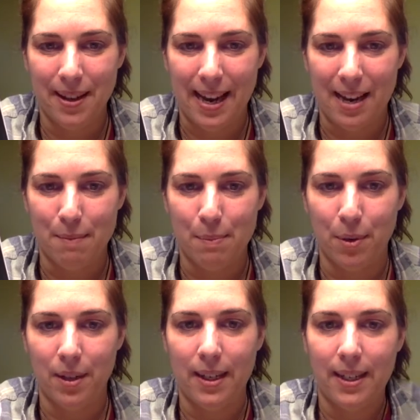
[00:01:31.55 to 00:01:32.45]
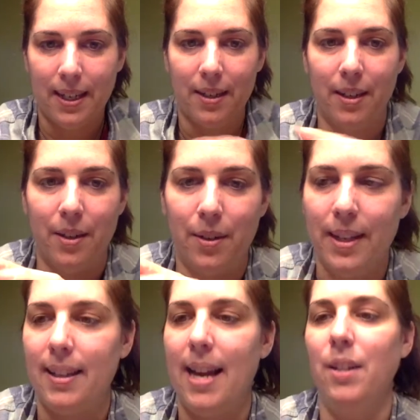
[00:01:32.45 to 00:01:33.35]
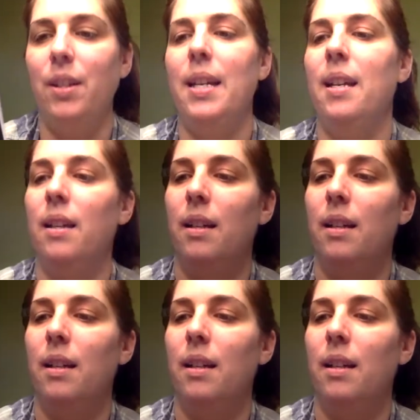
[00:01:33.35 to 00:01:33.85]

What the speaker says: the Anima Mundi Tarot, and it's actually,